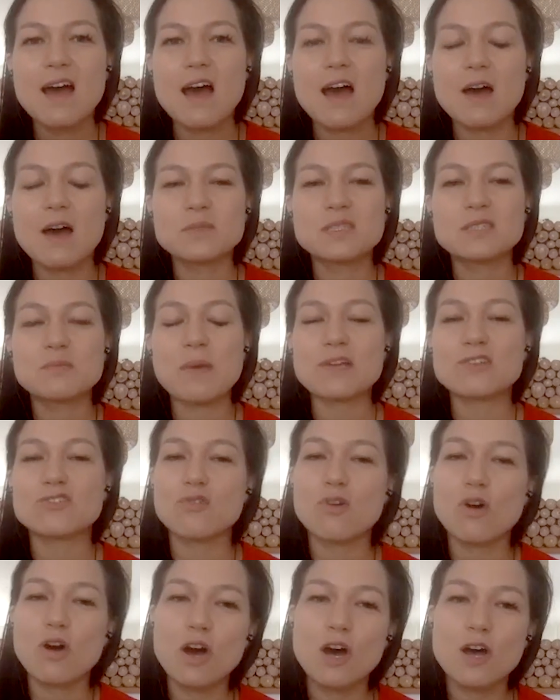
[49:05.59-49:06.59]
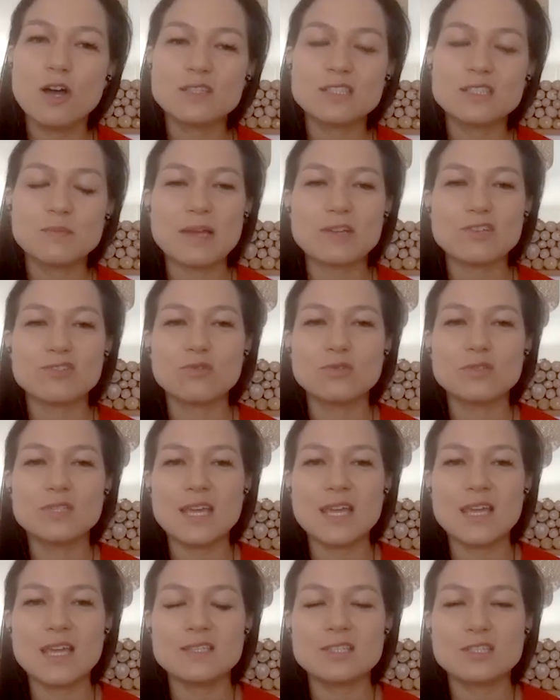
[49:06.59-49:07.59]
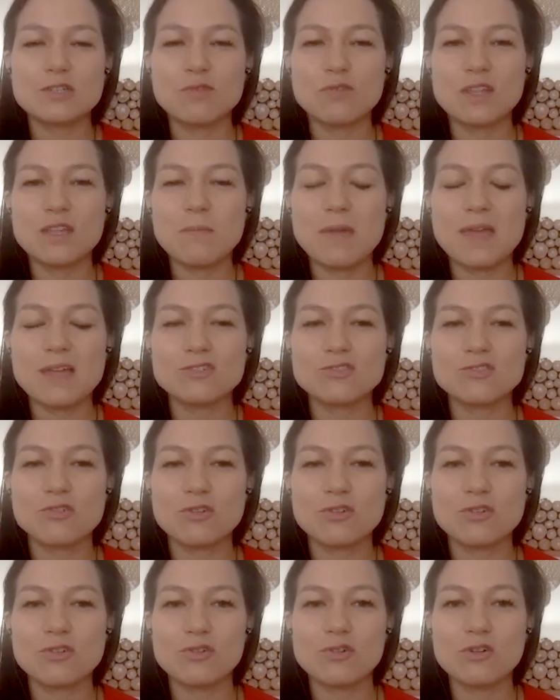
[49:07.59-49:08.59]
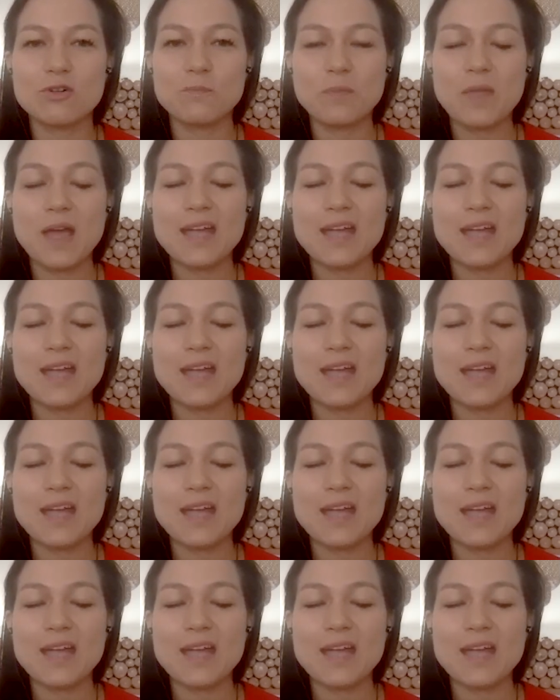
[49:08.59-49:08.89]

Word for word: um, special hooks, special dates to really make sure your